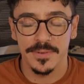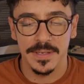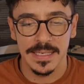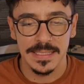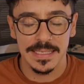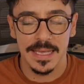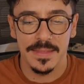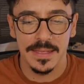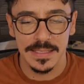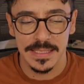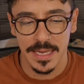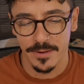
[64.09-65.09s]
I need to get the
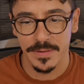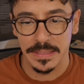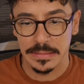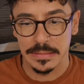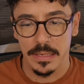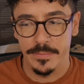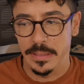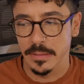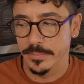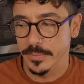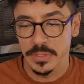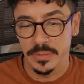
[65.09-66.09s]
interiors going
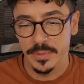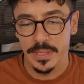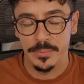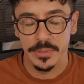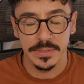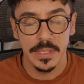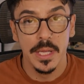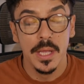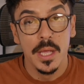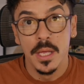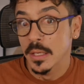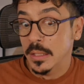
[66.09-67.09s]
on. What I don't know what that was.
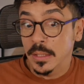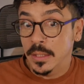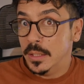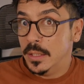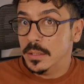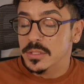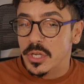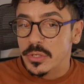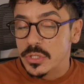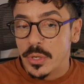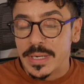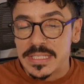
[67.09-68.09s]
No,
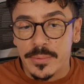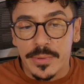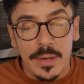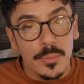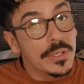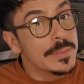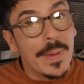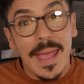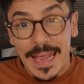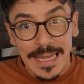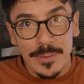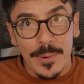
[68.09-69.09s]
no idea what that was. But
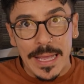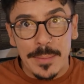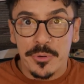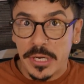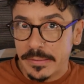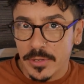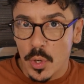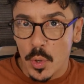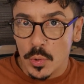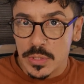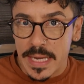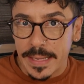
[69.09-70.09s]
anyway,
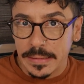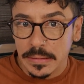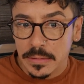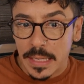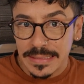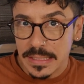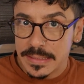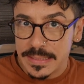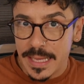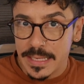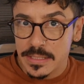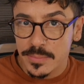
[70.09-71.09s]
pre-recording. As I
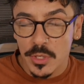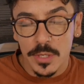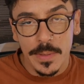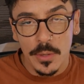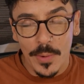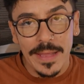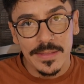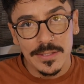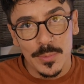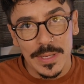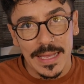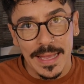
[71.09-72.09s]
said, I'm going to be away this
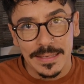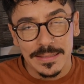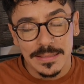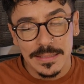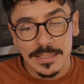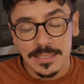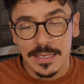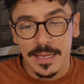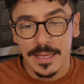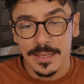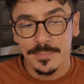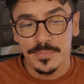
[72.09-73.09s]
weekend.
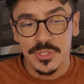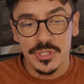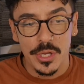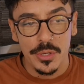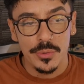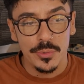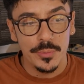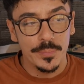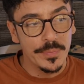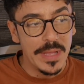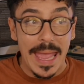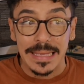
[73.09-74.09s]
Um, so
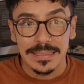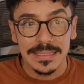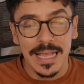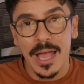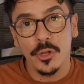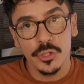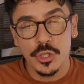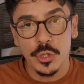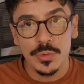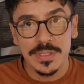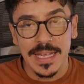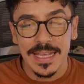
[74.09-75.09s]
yes, on
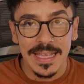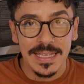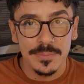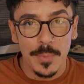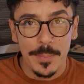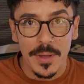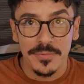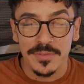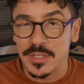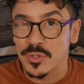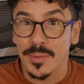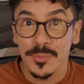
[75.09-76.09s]
Tuesday it is my
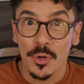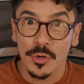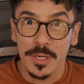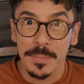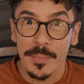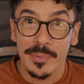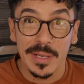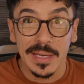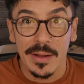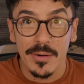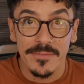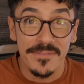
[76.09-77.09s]
birthday, so I'm not going to be bringing
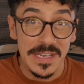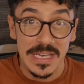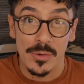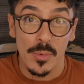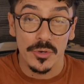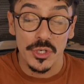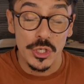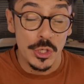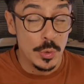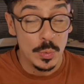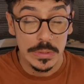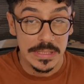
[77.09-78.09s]
out a video on
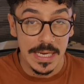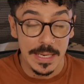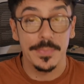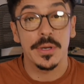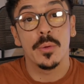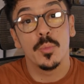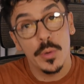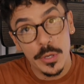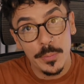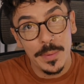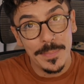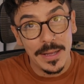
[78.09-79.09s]
Tuesday, but I will
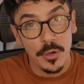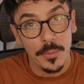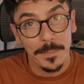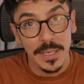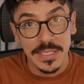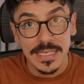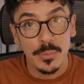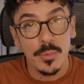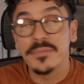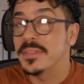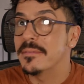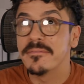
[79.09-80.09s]
be back on Monday
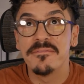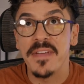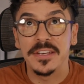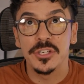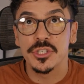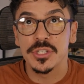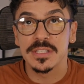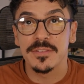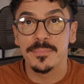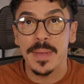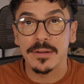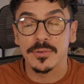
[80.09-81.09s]
with the Adventures
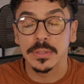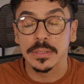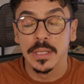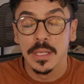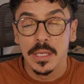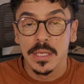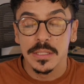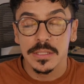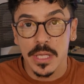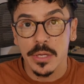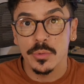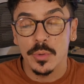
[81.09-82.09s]
of Beryl
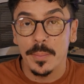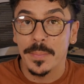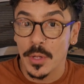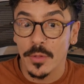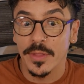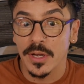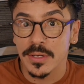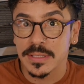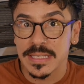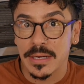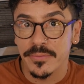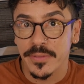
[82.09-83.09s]
so be on the looks
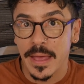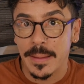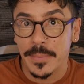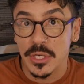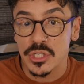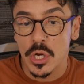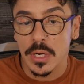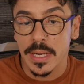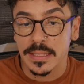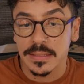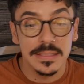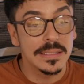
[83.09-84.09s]
out for that, my
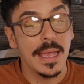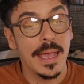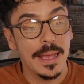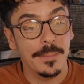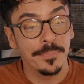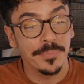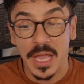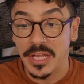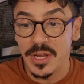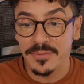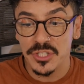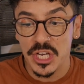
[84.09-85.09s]
darlings. Um,
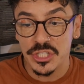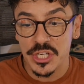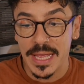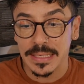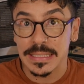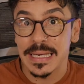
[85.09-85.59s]
enough chit chat.